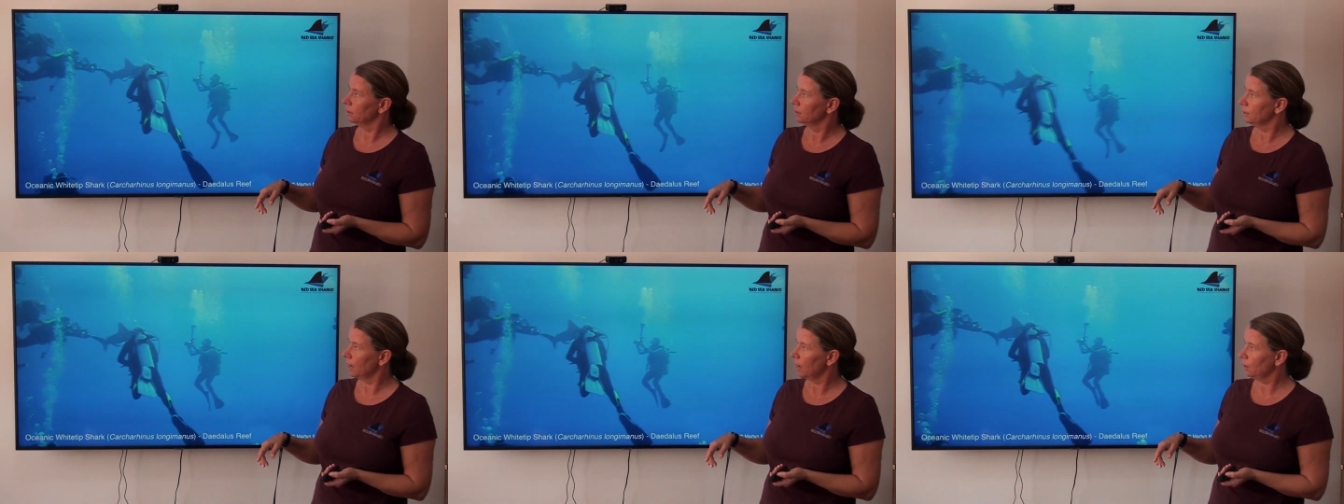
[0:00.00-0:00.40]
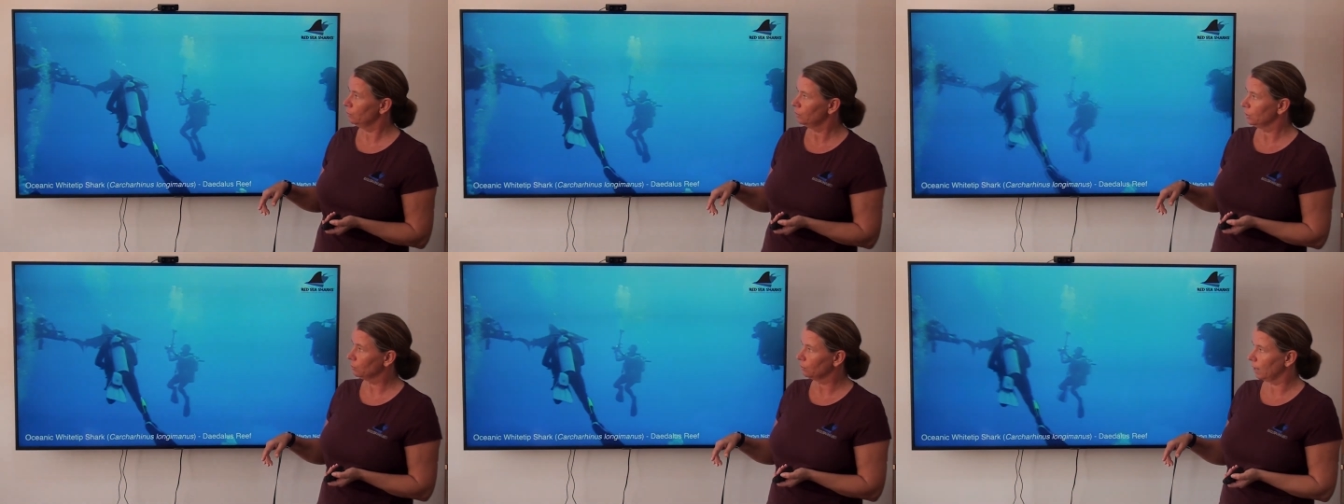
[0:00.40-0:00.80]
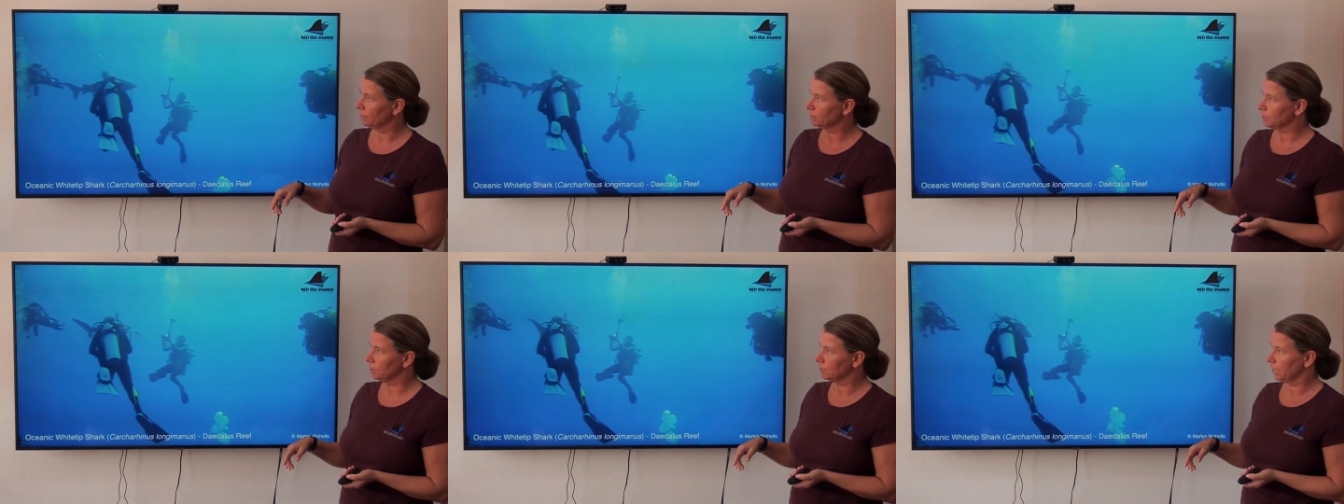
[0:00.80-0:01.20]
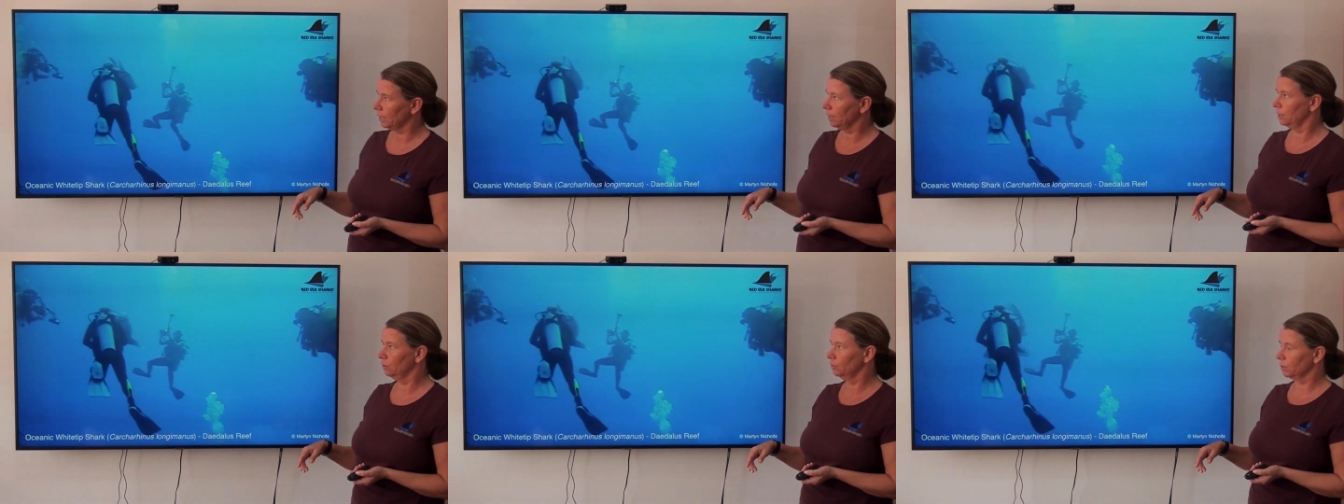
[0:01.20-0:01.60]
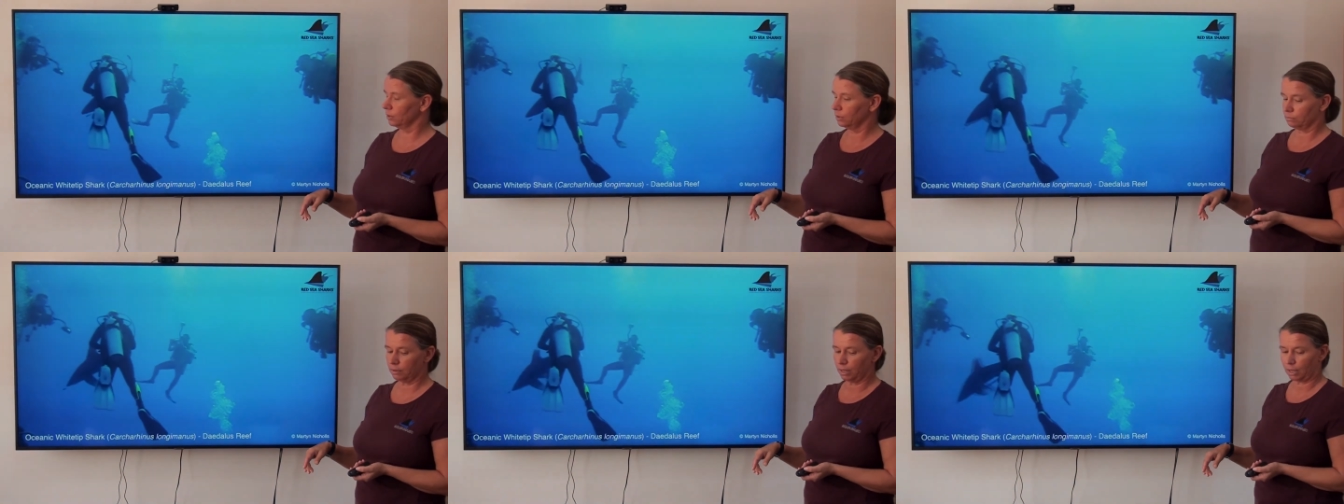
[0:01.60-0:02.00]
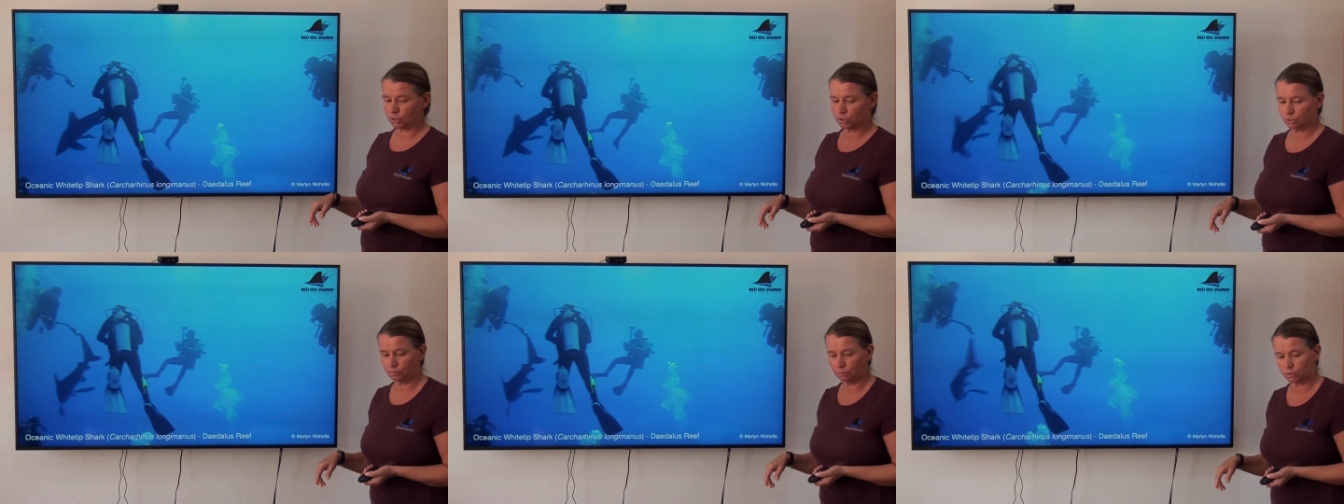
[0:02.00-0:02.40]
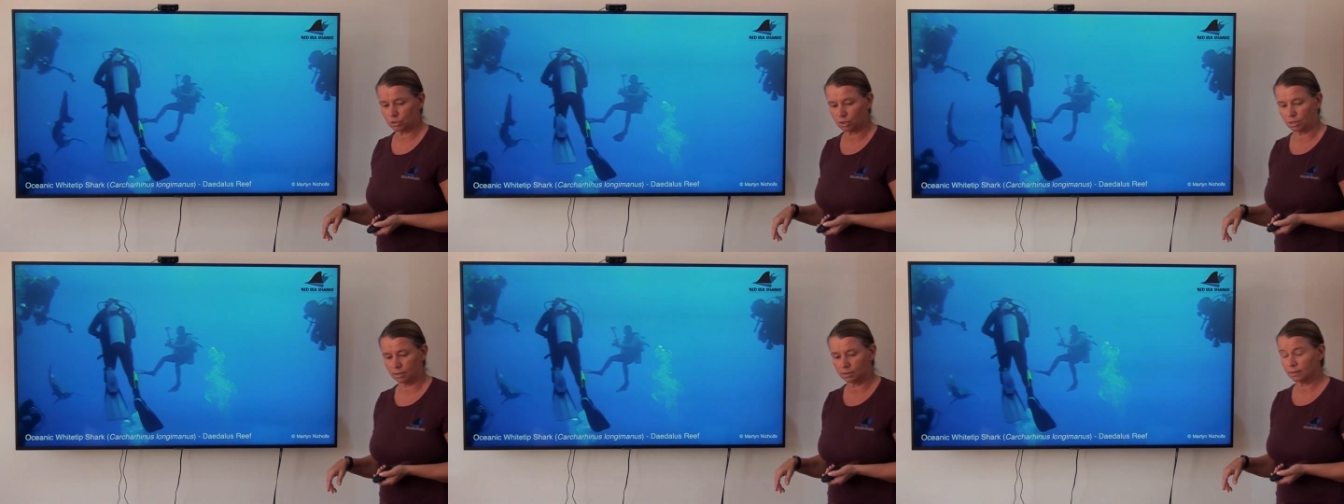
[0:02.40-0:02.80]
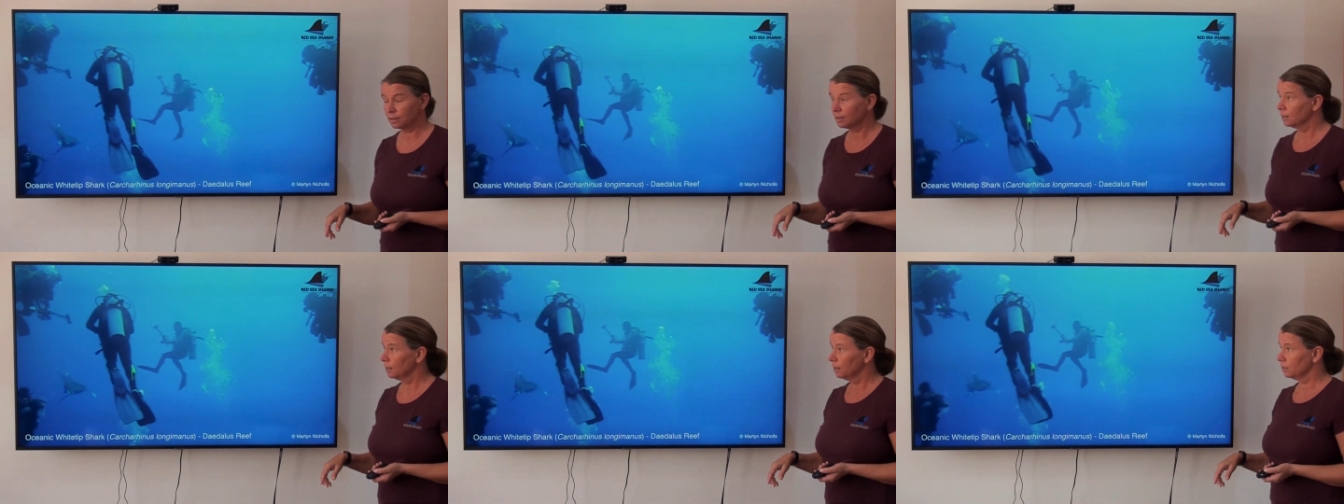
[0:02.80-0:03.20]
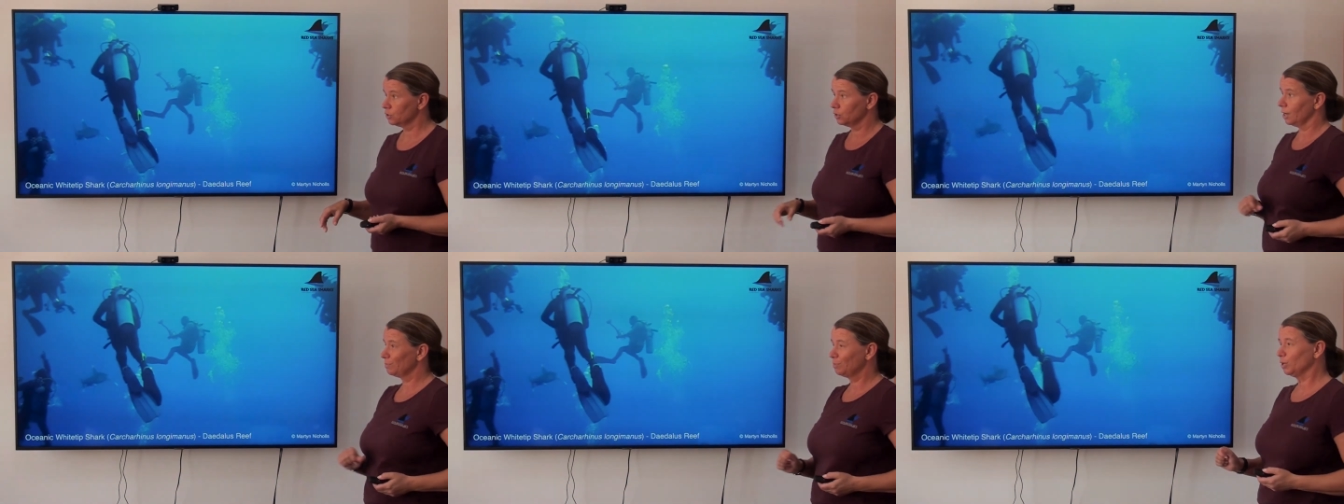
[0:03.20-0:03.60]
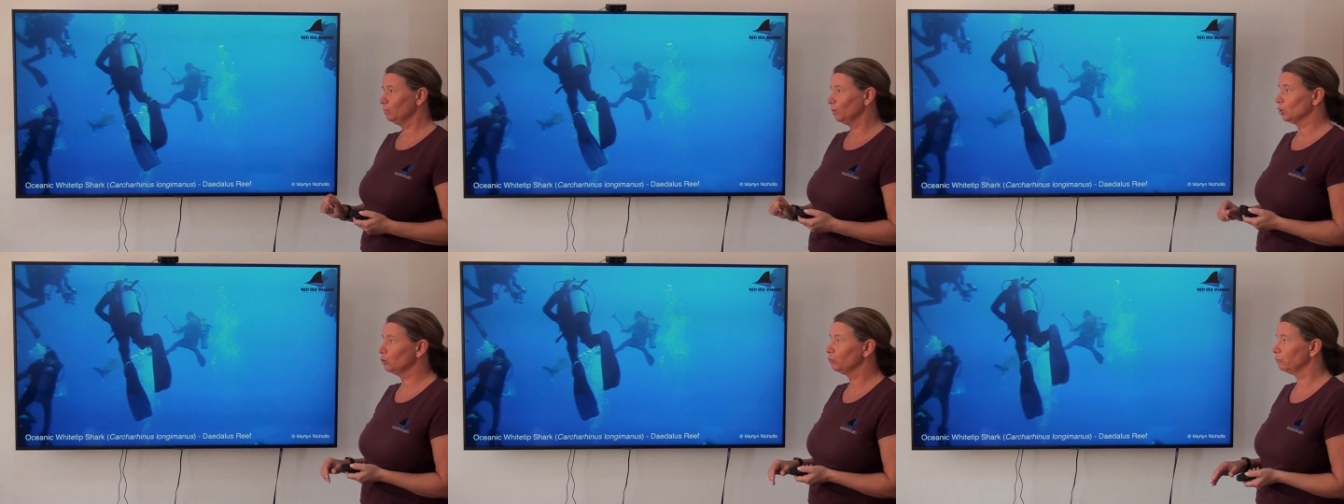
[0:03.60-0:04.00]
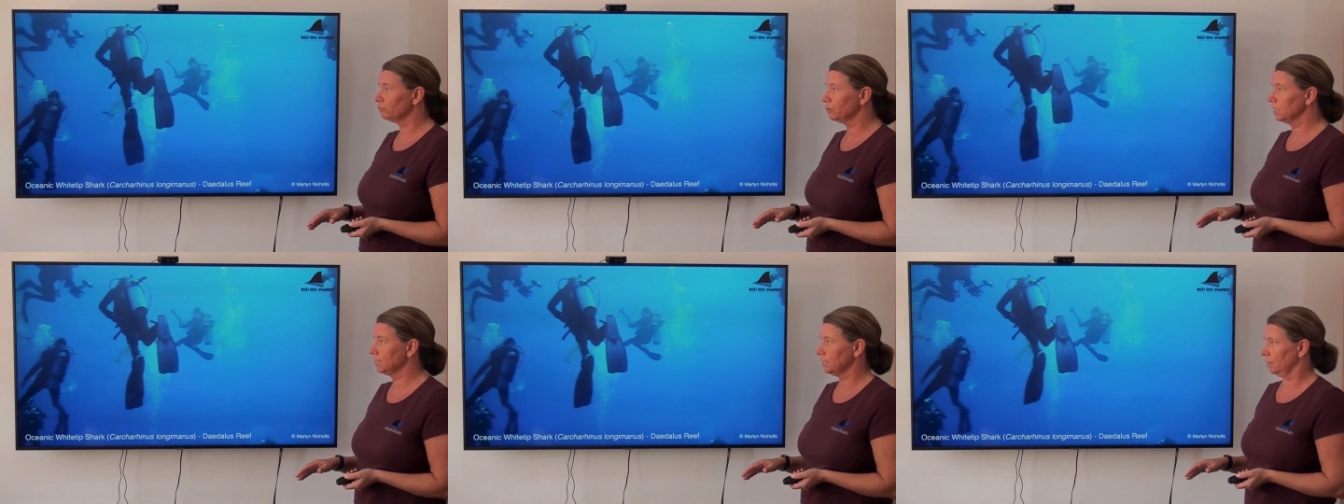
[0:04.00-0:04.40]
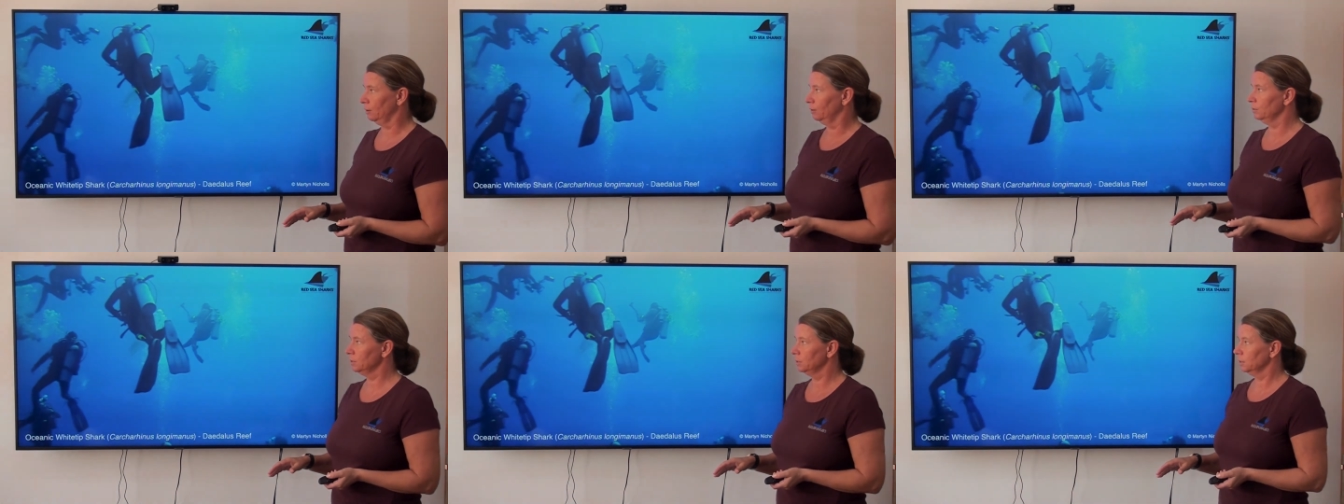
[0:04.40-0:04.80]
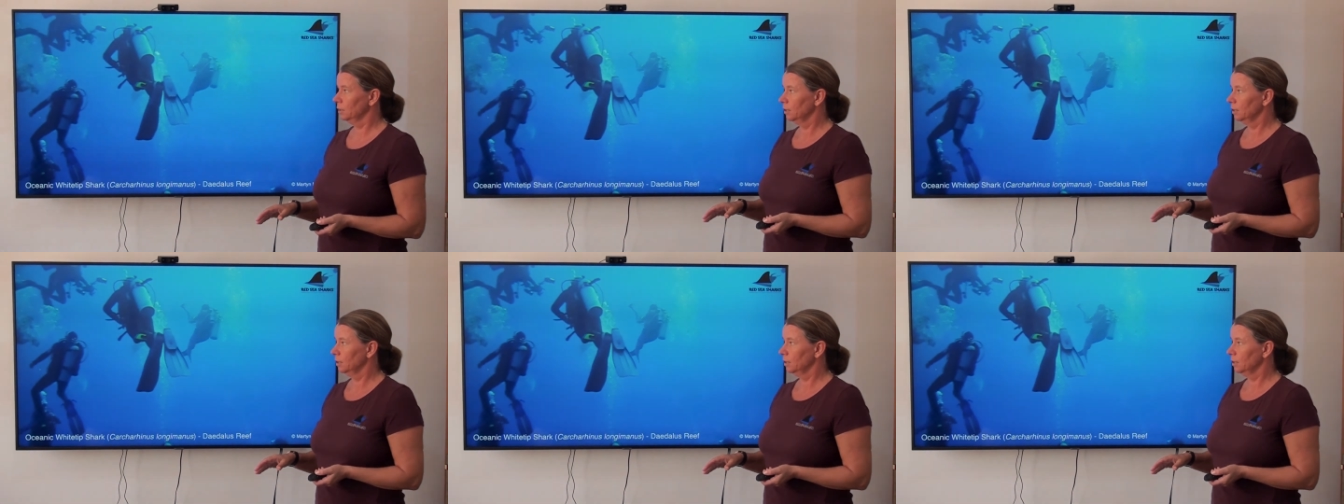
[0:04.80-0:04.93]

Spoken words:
Now he grabs the tail and look at the reaction of the shark. The shark pretty much freaks out